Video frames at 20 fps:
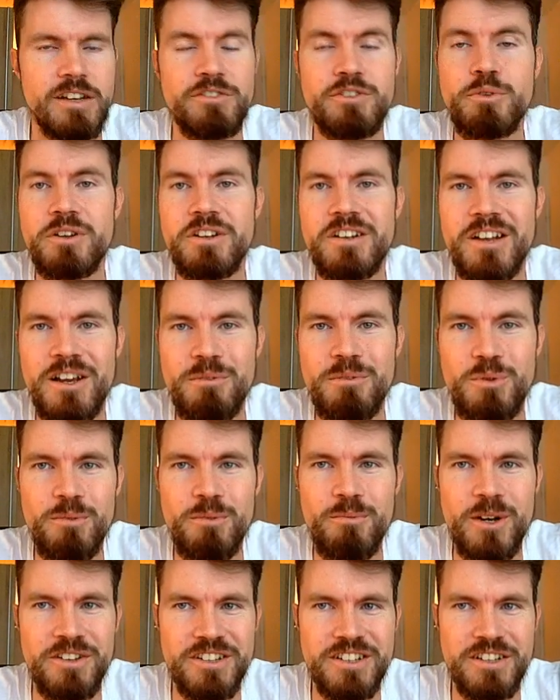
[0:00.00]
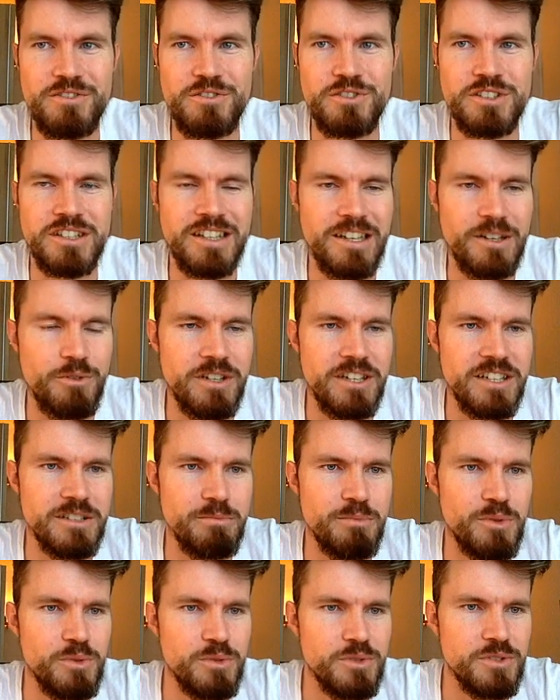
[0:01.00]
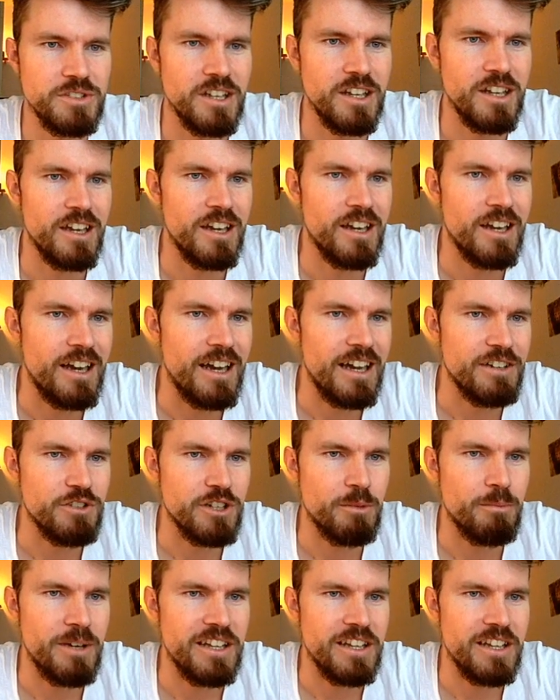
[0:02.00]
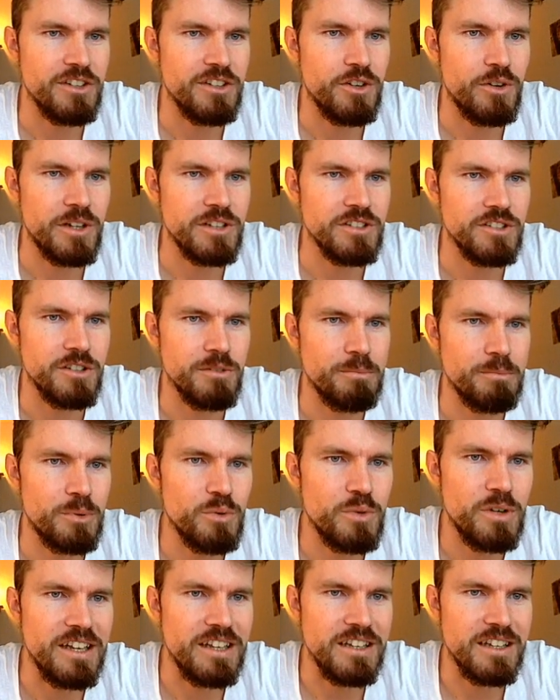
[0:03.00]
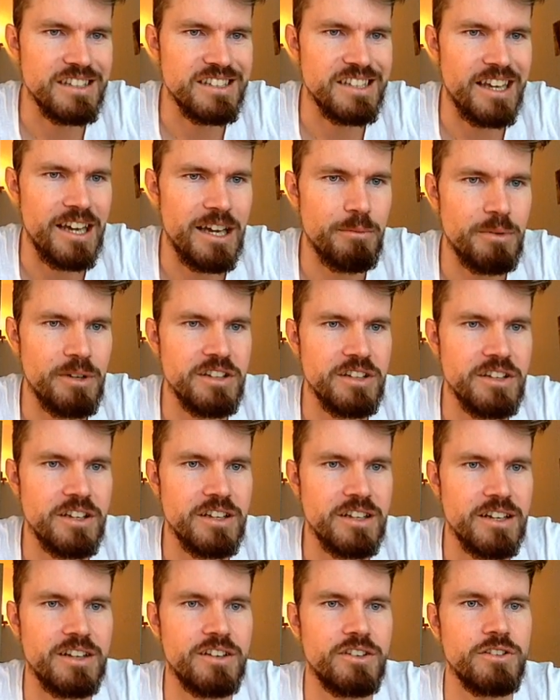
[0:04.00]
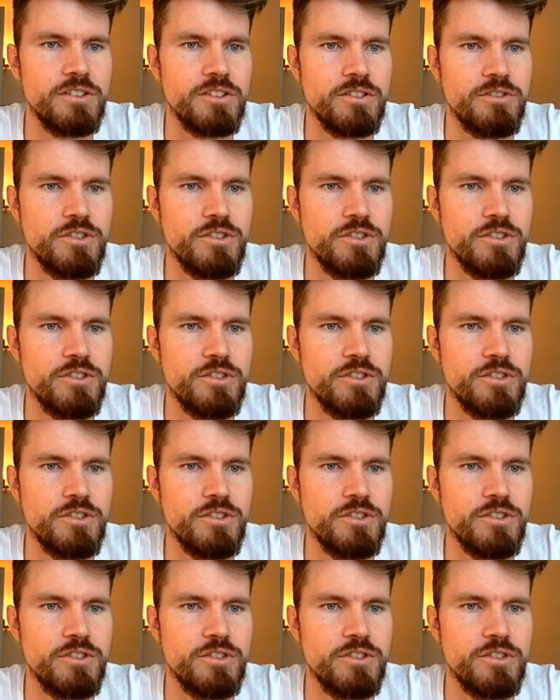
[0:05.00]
If you want to learn more about the different liquidity pools, I recommend that you go under the pooling tab, and you can click on,